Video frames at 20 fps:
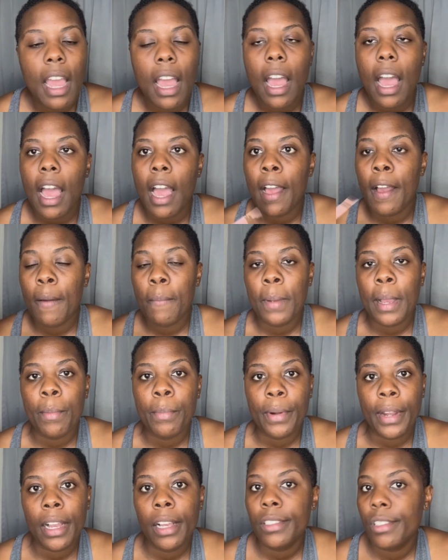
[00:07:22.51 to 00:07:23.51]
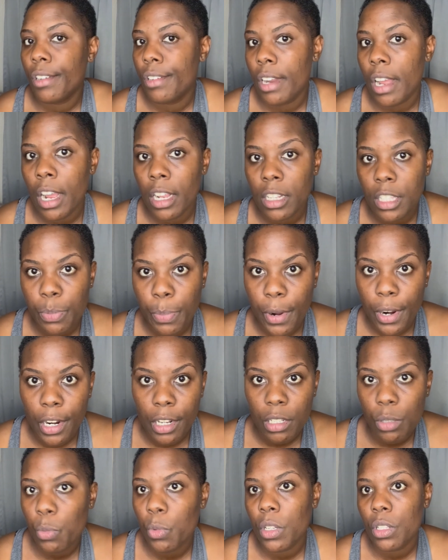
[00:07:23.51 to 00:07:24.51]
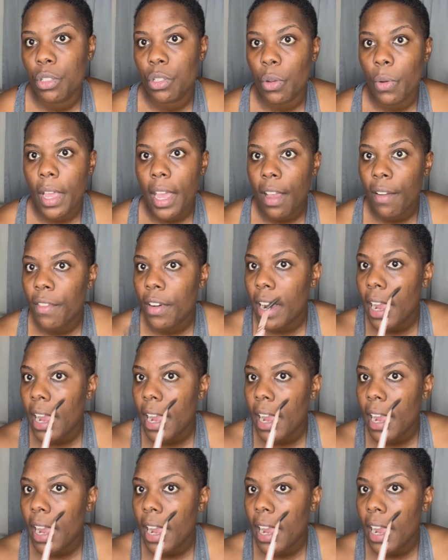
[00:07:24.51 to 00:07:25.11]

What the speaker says: My brows are not sparse whatsoever.